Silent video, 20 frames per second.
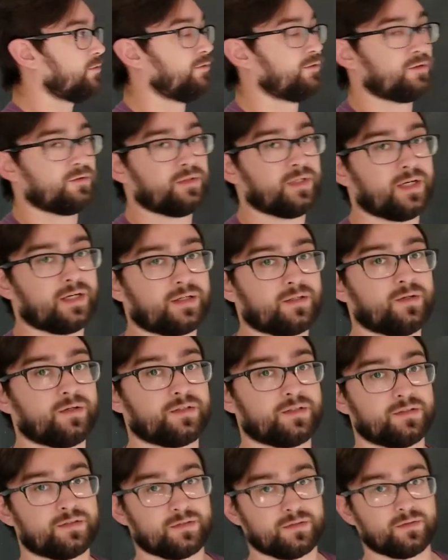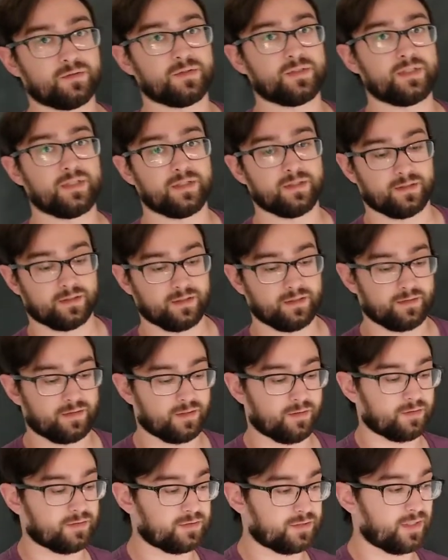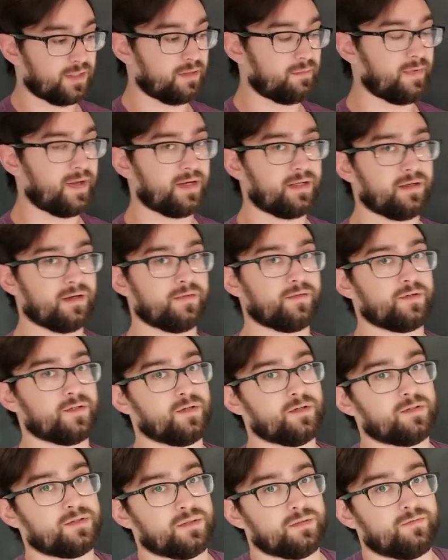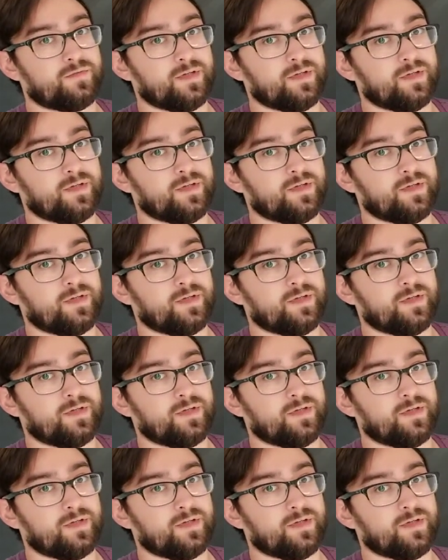which we're not going to do here, though it's done in many other YouTube